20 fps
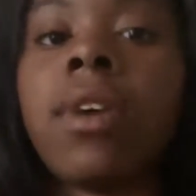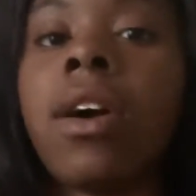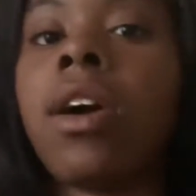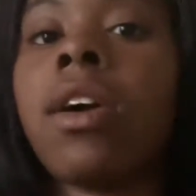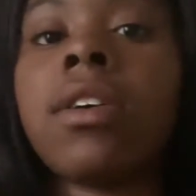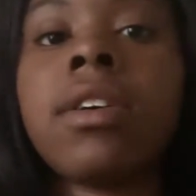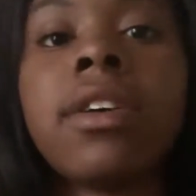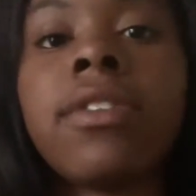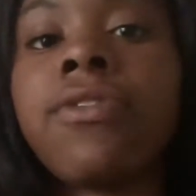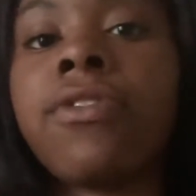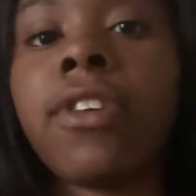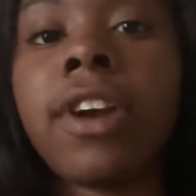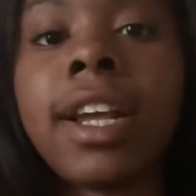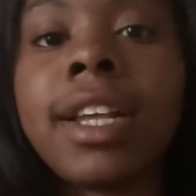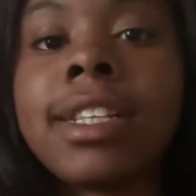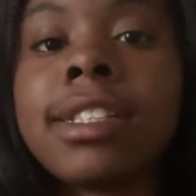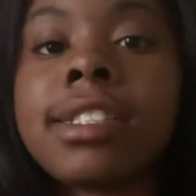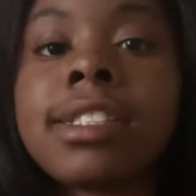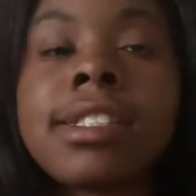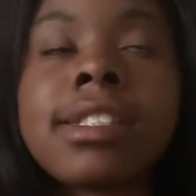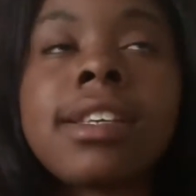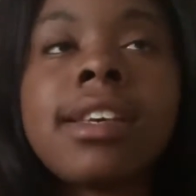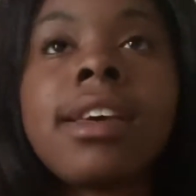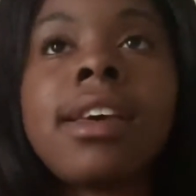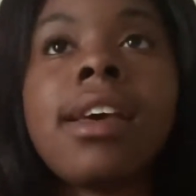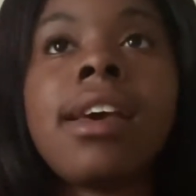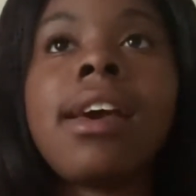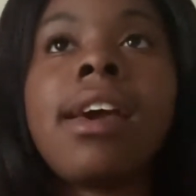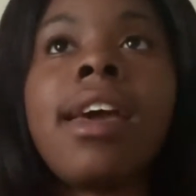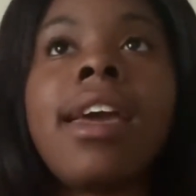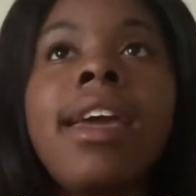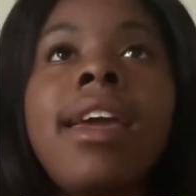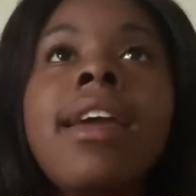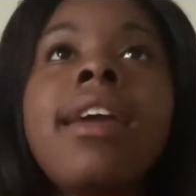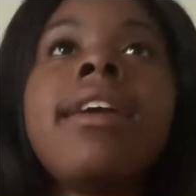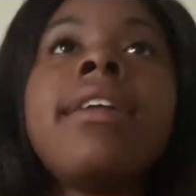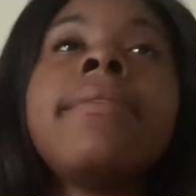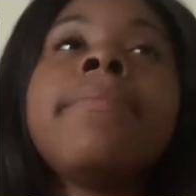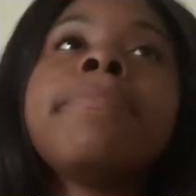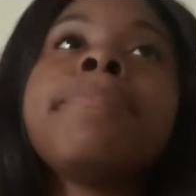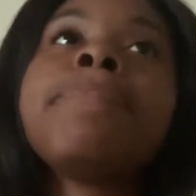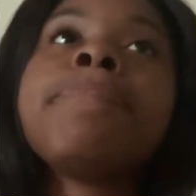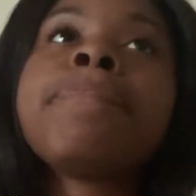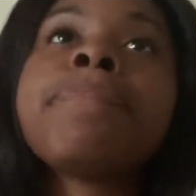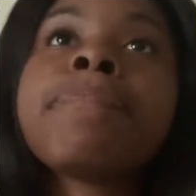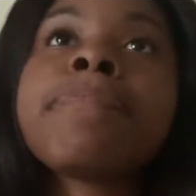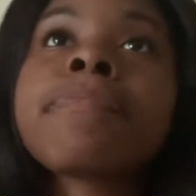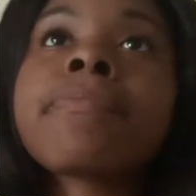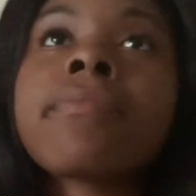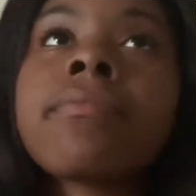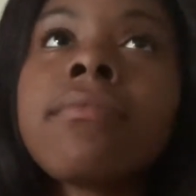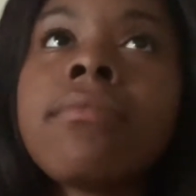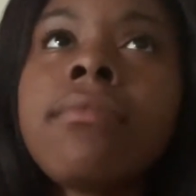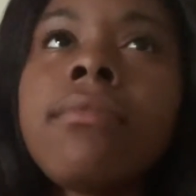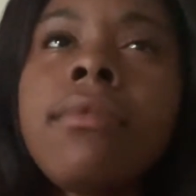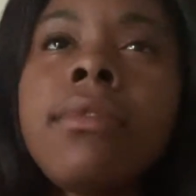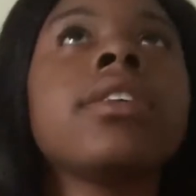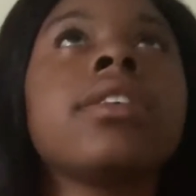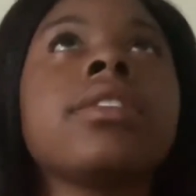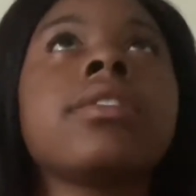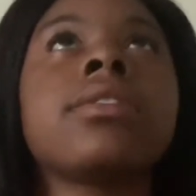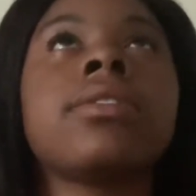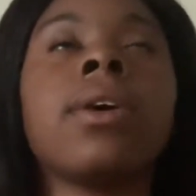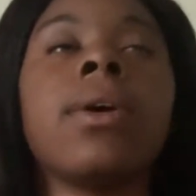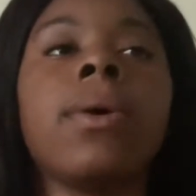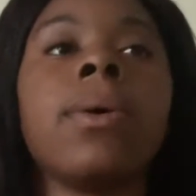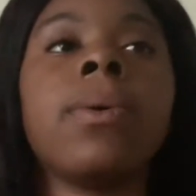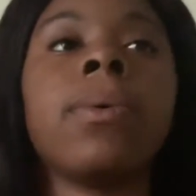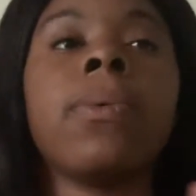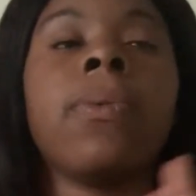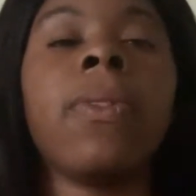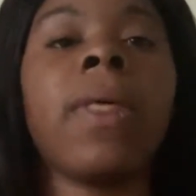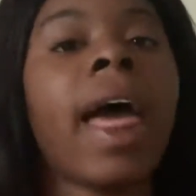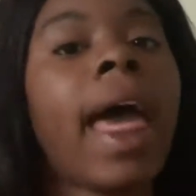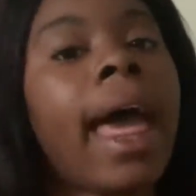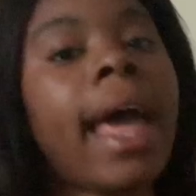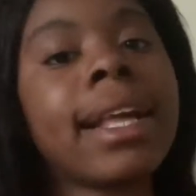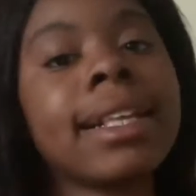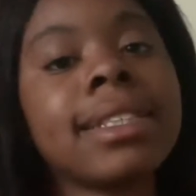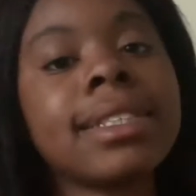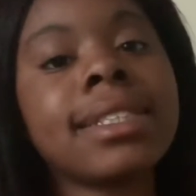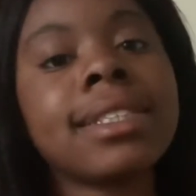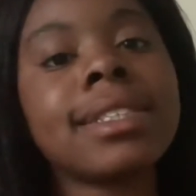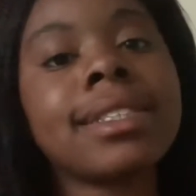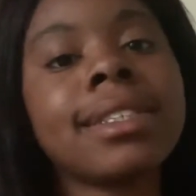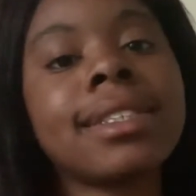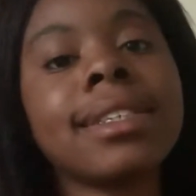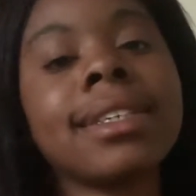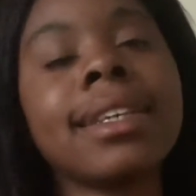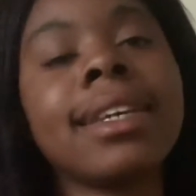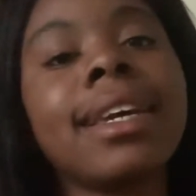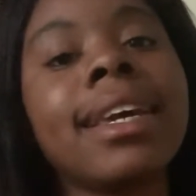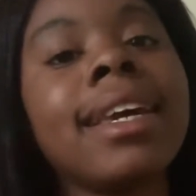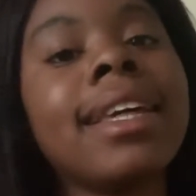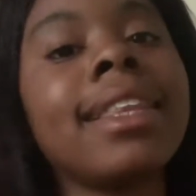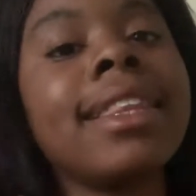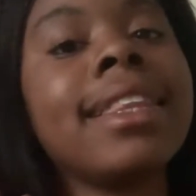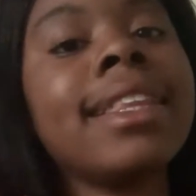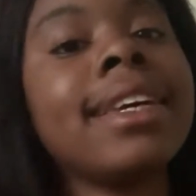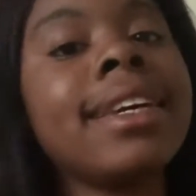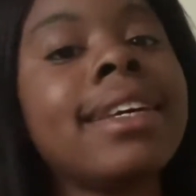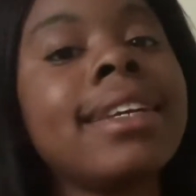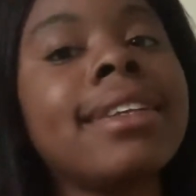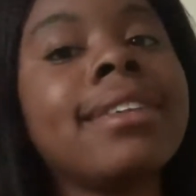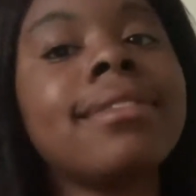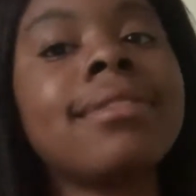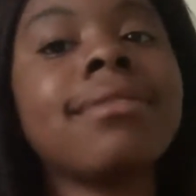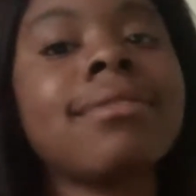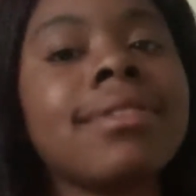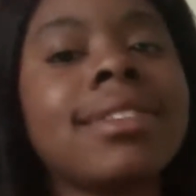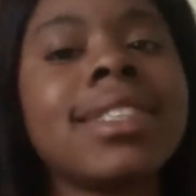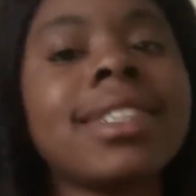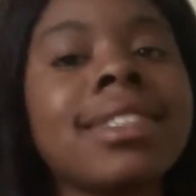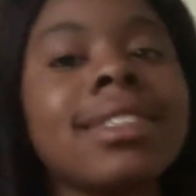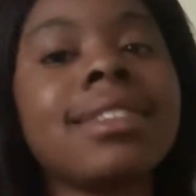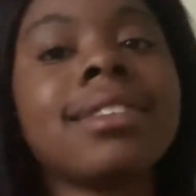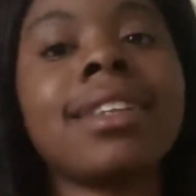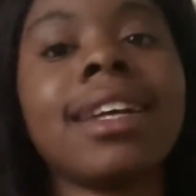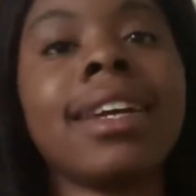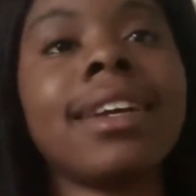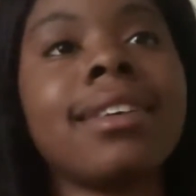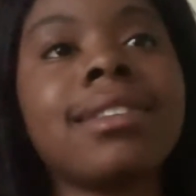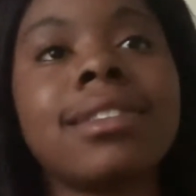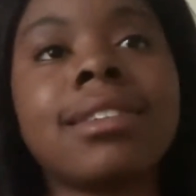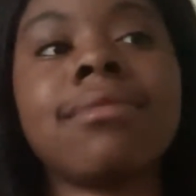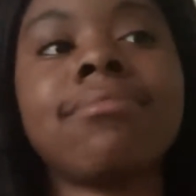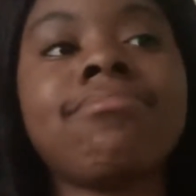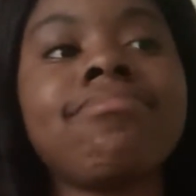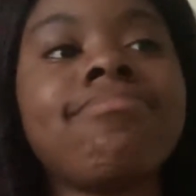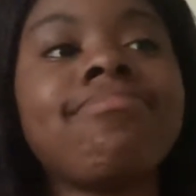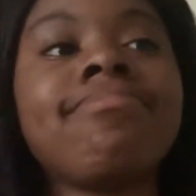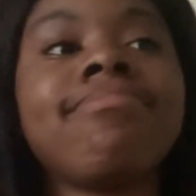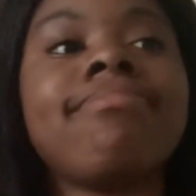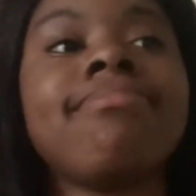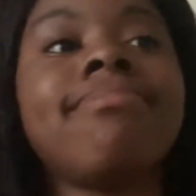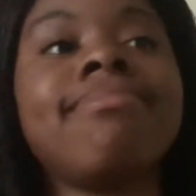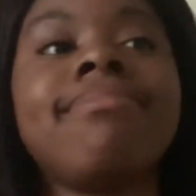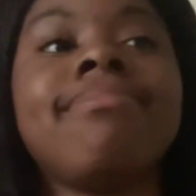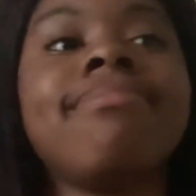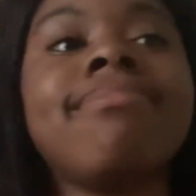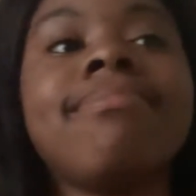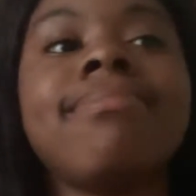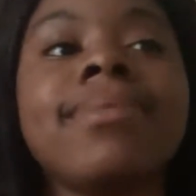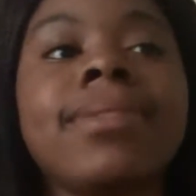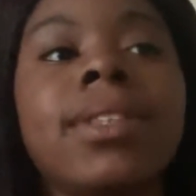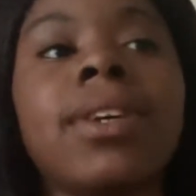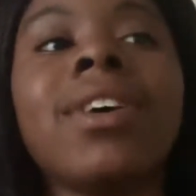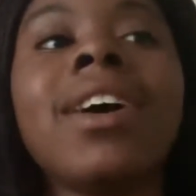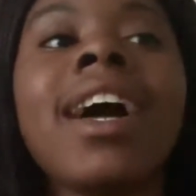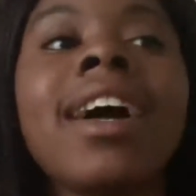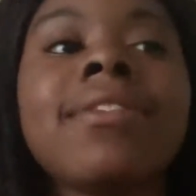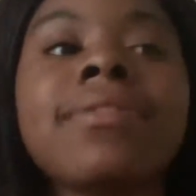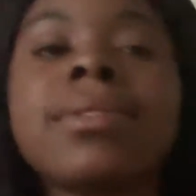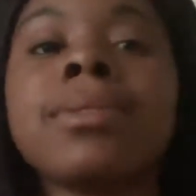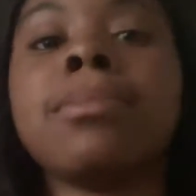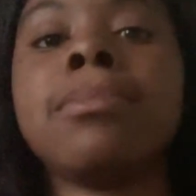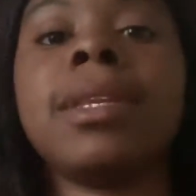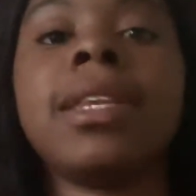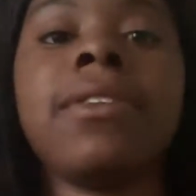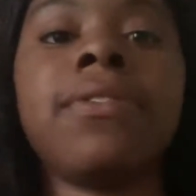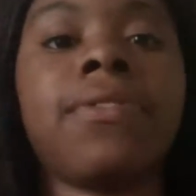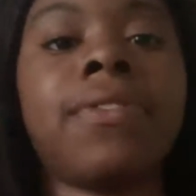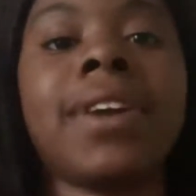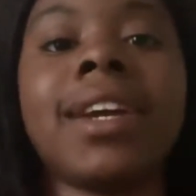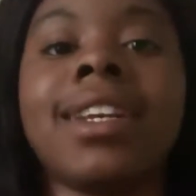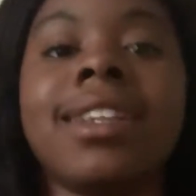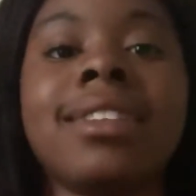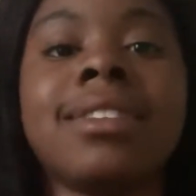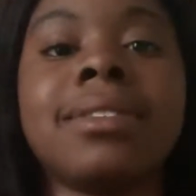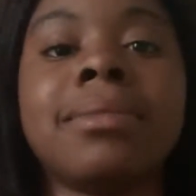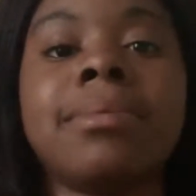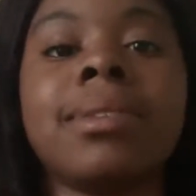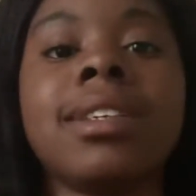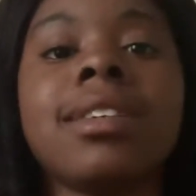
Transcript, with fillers: All good friends. And so that, and then just like don't have too many friends